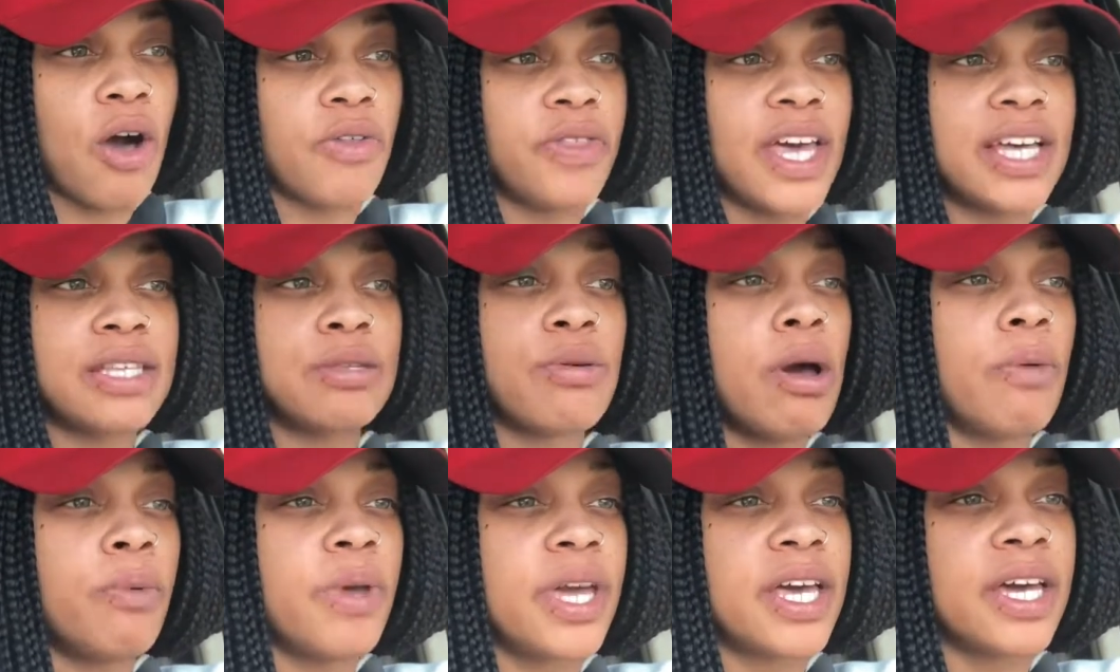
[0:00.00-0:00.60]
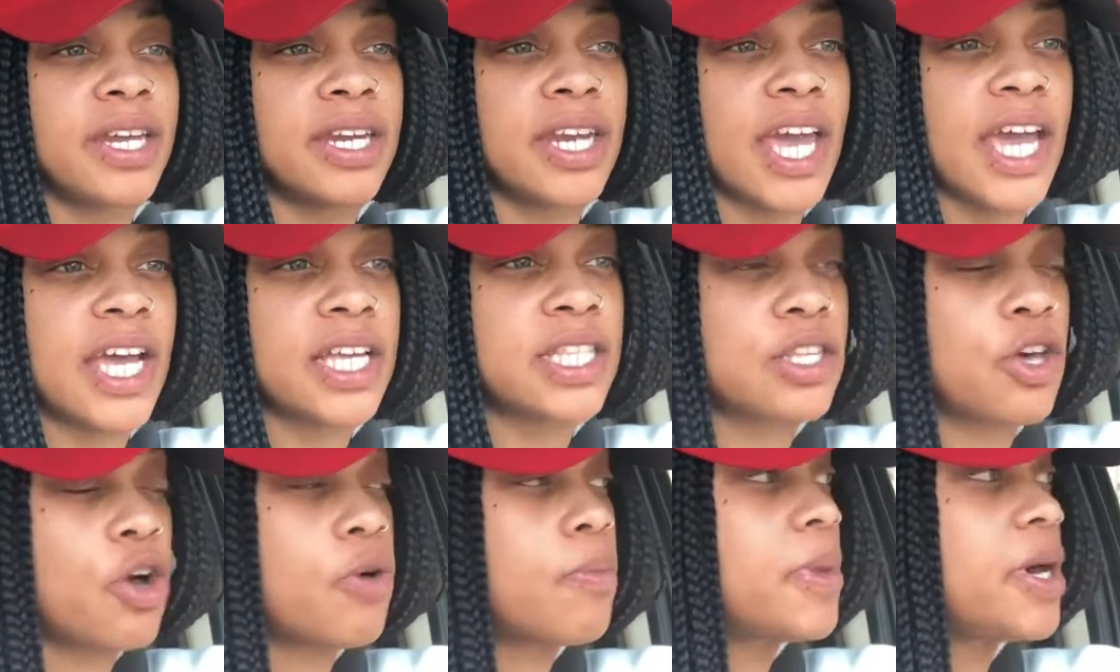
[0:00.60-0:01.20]
That's why we connect
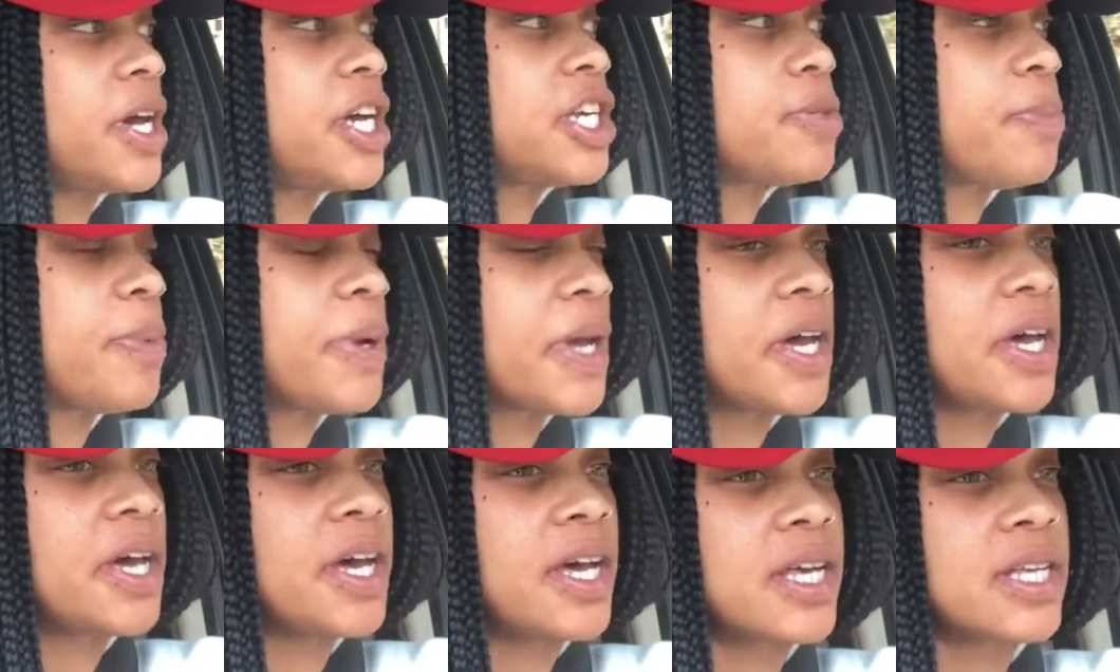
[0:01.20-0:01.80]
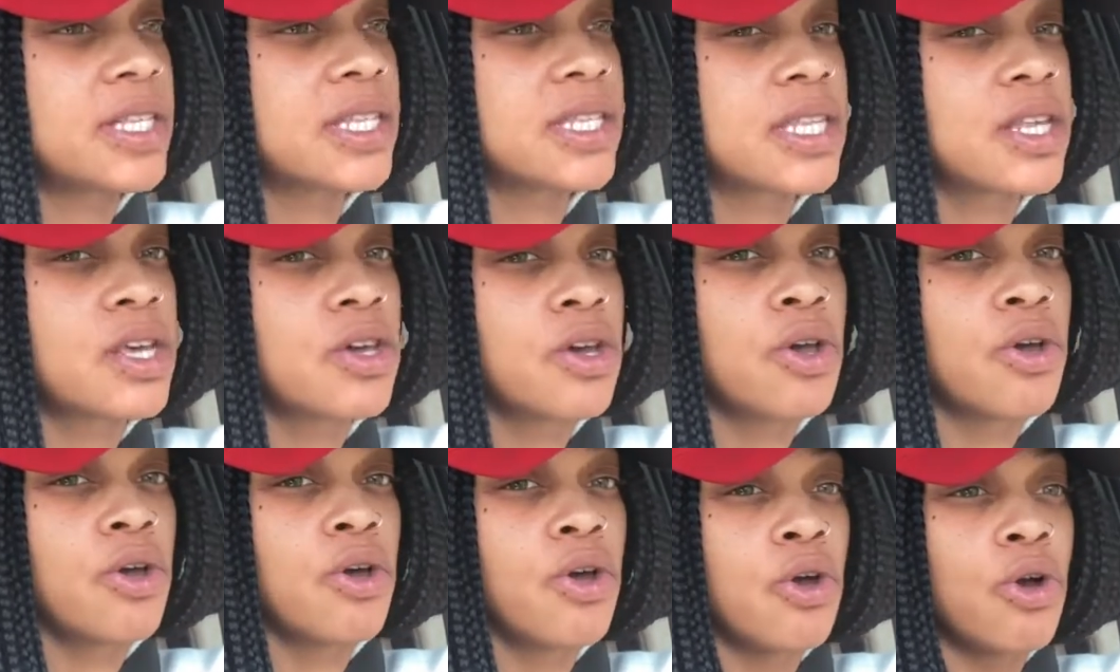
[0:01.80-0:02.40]
so much, because
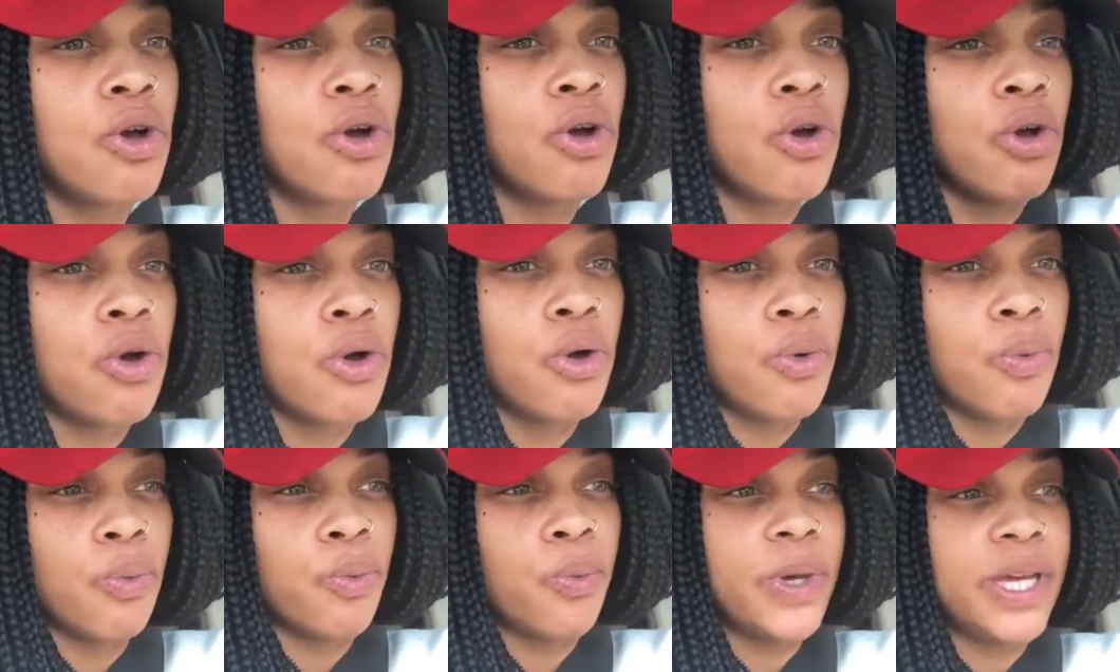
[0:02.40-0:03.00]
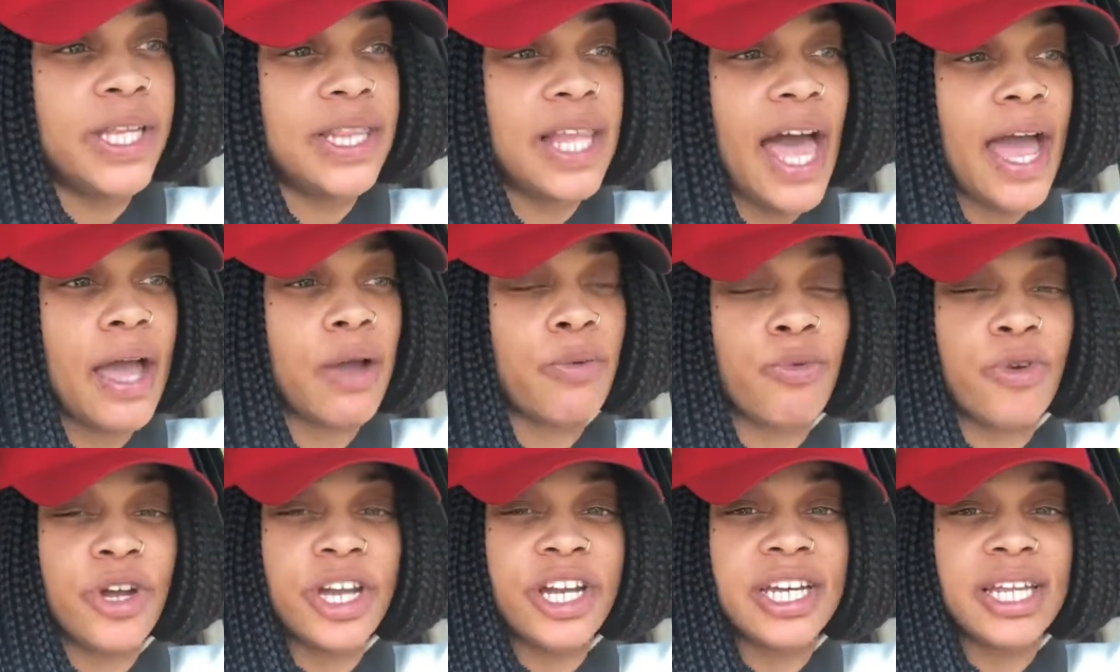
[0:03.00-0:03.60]
we like
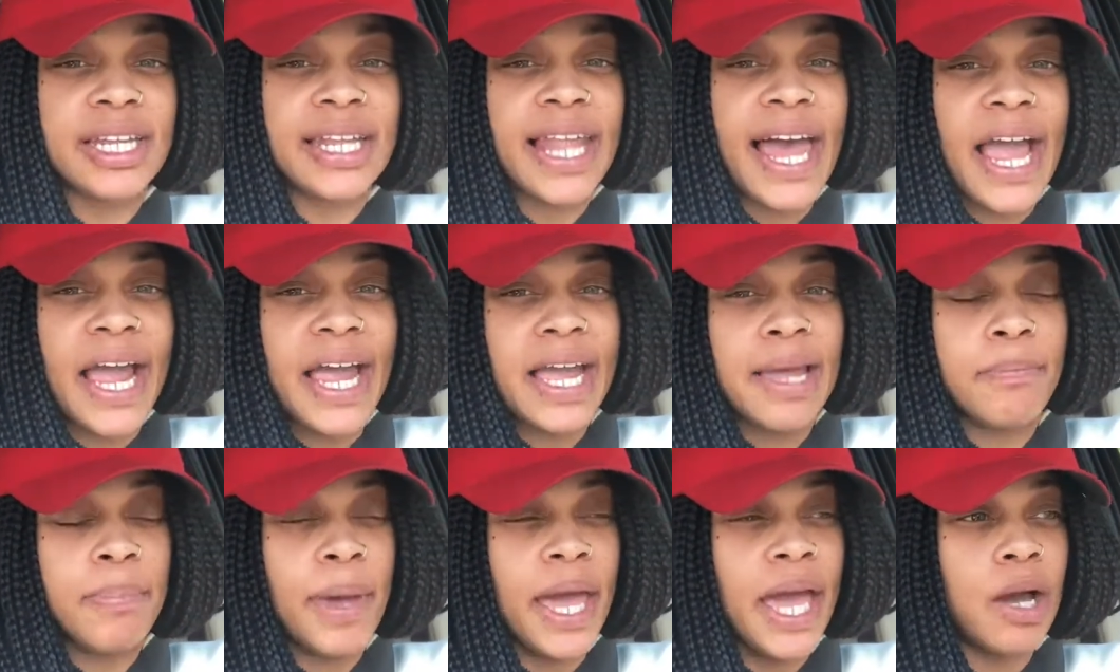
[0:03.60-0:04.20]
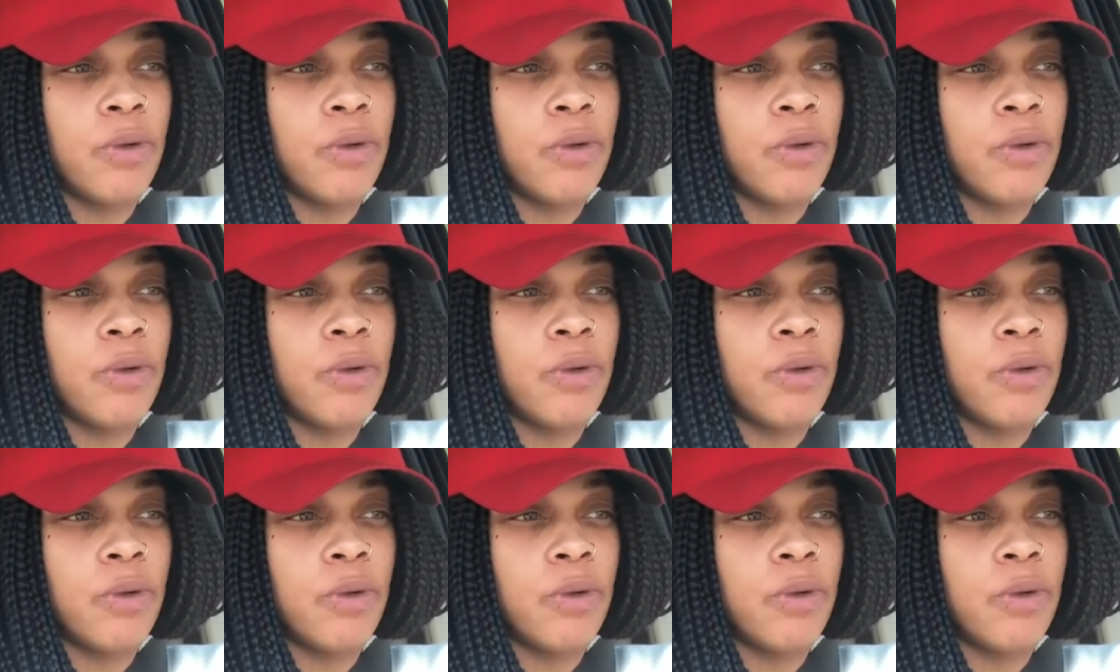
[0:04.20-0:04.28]
real laid back.